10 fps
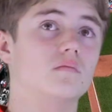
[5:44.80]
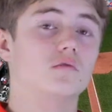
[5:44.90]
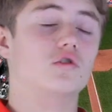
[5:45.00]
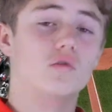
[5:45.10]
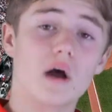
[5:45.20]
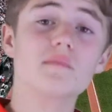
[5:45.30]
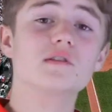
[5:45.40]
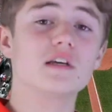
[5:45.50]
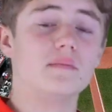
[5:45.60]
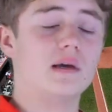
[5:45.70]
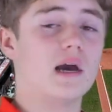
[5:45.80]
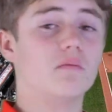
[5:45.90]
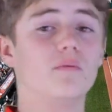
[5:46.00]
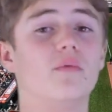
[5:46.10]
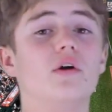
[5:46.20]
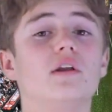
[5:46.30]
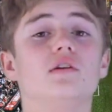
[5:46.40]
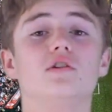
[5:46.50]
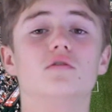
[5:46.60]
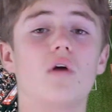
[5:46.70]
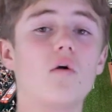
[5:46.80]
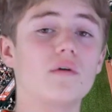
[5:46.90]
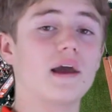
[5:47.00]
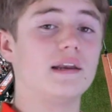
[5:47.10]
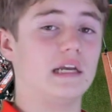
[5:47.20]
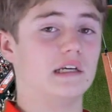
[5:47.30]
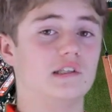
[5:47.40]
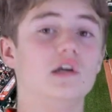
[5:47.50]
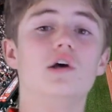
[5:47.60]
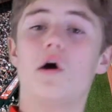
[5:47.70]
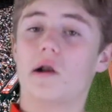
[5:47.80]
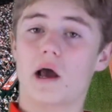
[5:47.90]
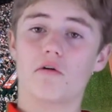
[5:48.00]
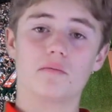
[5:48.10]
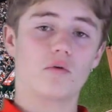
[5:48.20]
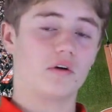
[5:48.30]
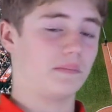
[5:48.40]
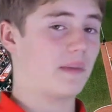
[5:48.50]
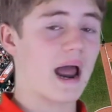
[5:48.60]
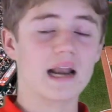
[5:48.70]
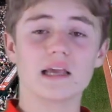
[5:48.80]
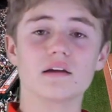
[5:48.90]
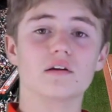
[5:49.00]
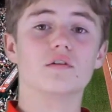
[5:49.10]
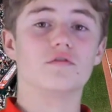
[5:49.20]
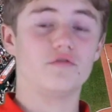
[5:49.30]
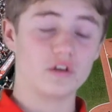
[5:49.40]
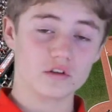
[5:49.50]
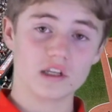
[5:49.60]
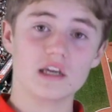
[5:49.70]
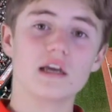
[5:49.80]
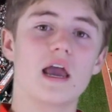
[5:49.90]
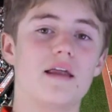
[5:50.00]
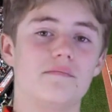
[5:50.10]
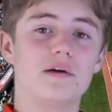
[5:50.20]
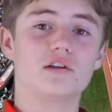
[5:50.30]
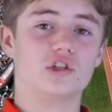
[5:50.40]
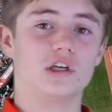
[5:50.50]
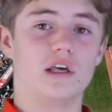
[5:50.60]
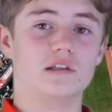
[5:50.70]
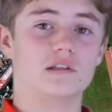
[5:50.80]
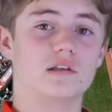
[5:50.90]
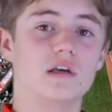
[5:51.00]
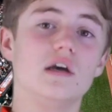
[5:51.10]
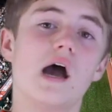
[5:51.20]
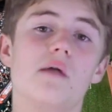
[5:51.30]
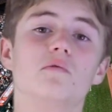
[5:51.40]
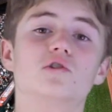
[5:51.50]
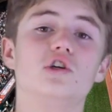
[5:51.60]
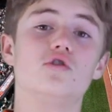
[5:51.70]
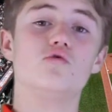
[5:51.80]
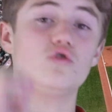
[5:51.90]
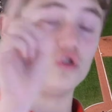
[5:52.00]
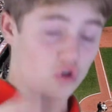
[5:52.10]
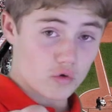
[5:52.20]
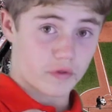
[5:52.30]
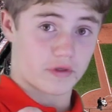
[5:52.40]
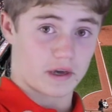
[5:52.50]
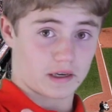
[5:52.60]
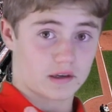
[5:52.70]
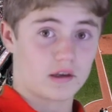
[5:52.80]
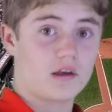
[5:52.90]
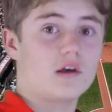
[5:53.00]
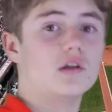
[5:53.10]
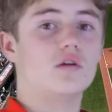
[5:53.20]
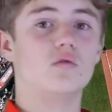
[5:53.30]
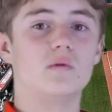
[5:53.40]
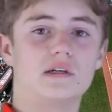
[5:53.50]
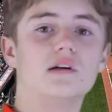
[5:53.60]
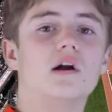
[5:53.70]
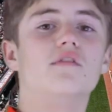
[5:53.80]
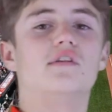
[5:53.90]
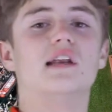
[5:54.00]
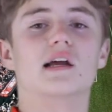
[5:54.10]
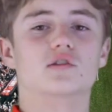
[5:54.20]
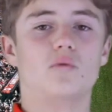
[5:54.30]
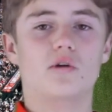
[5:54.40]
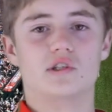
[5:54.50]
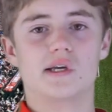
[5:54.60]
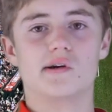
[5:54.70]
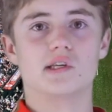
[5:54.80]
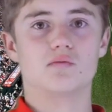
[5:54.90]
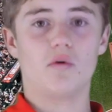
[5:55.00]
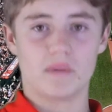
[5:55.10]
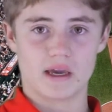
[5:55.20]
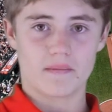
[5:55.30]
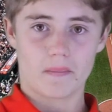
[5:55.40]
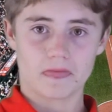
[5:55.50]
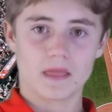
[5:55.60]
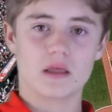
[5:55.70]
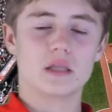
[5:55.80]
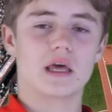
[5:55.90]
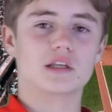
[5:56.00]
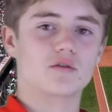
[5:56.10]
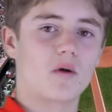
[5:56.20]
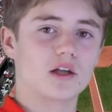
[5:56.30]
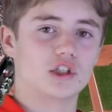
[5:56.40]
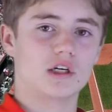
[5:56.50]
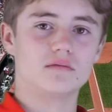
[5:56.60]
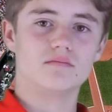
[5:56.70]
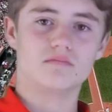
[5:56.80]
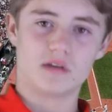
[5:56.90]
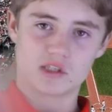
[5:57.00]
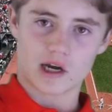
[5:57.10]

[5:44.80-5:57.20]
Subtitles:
So come see me and we'll put in your own ideas on how important batting, fielding, and pitching is. And we'll see who you think the winner of the next World Series will be. Thanks for watching. Peace